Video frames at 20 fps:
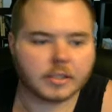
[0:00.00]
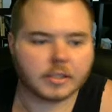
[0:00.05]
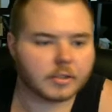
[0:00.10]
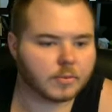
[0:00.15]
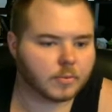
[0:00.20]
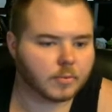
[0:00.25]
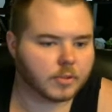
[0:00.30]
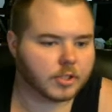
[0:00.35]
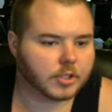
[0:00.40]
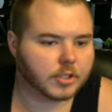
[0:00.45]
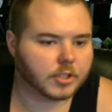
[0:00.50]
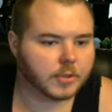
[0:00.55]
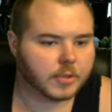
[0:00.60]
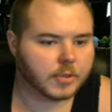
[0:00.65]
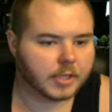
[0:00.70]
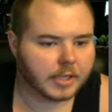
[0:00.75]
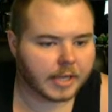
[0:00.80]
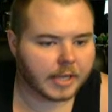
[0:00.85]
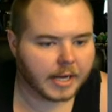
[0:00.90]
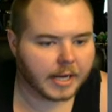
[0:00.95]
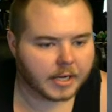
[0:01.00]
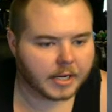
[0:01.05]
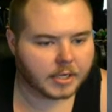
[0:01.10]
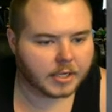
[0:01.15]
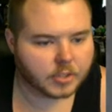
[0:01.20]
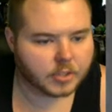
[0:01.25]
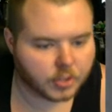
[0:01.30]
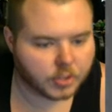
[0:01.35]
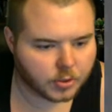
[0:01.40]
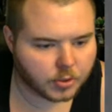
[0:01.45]
which you can gain
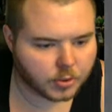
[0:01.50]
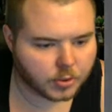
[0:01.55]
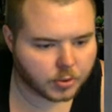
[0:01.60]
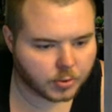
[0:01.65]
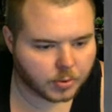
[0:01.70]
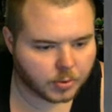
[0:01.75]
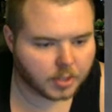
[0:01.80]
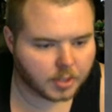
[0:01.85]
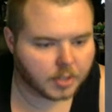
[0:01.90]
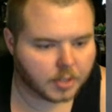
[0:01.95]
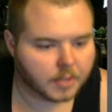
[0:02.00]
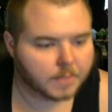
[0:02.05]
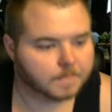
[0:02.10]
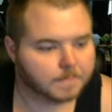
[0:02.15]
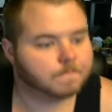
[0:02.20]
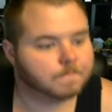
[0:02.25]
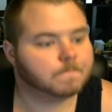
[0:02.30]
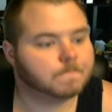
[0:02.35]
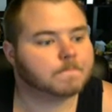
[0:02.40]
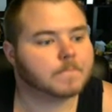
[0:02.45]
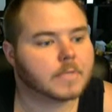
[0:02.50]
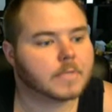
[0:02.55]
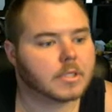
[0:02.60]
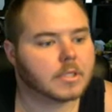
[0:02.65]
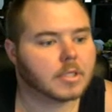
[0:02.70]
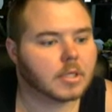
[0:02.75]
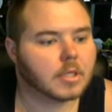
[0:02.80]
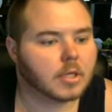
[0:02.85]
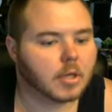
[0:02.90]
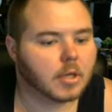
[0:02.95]
to
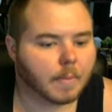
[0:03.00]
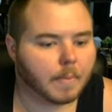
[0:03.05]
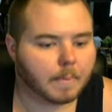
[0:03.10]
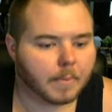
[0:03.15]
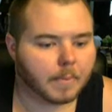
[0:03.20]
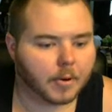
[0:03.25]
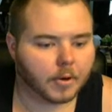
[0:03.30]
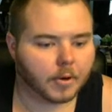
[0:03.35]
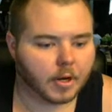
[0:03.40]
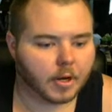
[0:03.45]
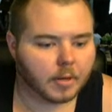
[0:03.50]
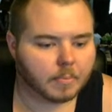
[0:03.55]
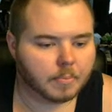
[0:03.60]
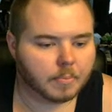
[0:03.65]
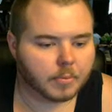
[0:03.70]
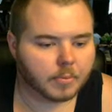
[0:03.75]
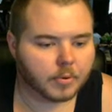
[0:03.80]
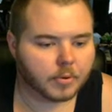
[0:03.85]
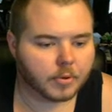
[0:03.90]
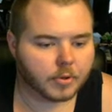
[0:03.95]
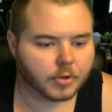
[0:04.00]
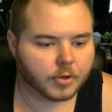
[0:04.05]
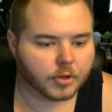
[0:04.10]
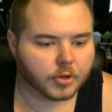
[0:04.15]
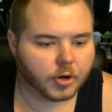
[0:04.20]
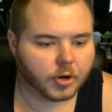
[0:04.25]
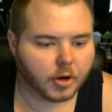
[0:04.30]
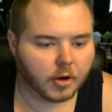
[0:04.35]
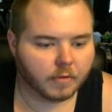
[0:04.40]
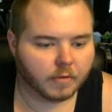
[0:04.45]
build up
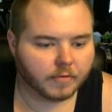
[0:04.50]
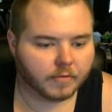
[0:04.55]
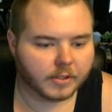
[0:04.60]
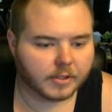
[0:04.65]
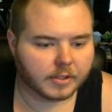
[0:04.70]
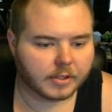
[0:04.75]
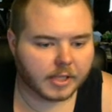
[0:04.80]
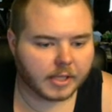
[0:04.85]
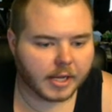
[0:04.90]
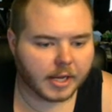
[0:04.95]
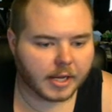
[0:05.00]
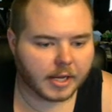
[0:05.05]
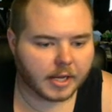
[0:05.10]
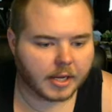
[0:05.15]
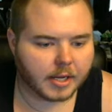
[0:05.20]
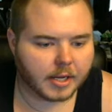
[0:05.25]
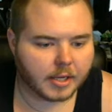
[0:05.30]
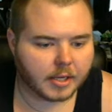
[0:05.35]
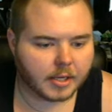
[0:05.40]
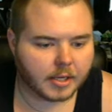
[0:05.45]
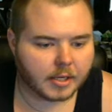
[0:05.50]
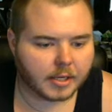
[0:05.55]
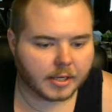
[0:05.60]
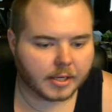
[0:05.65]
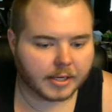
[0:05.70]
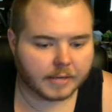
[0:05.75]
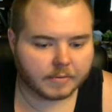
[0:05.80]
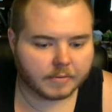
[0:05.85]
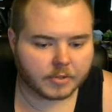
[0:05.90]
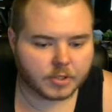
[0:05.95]
your office, and
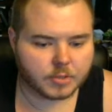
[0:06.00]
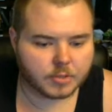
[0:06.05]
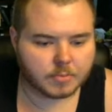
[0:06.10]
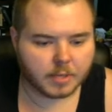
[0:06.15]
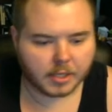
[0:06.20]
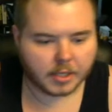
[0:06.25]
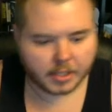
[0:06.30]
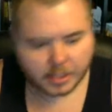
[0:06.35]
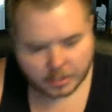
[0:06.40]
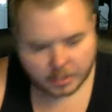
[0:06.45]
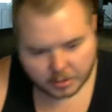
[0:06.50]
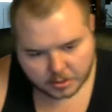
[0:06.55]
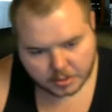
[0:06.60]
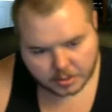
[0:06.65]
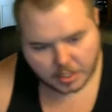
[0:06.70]
it gives you money.